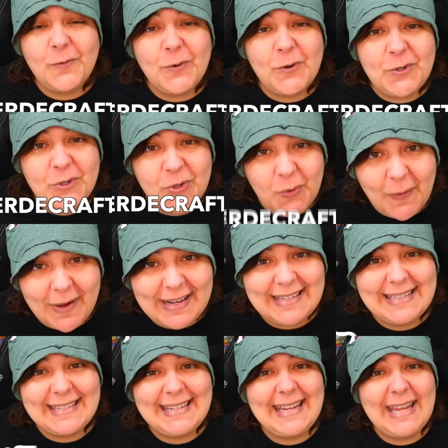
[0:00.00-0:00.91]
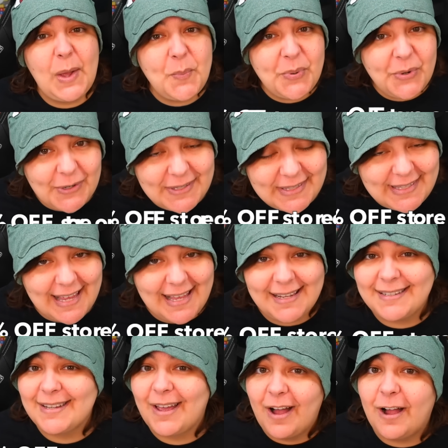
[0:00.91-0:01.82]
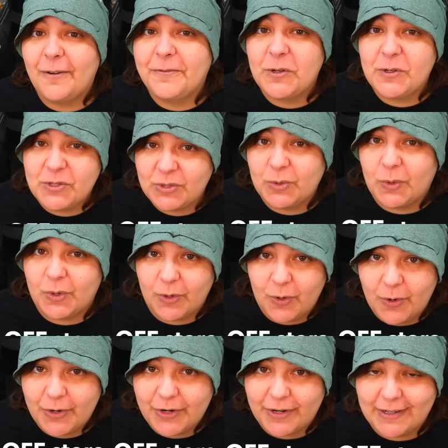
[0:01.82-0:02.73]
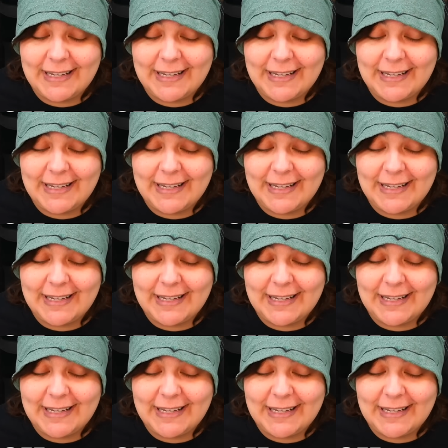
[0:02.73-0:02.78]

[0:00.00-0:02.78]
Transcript: for 20% off your store order.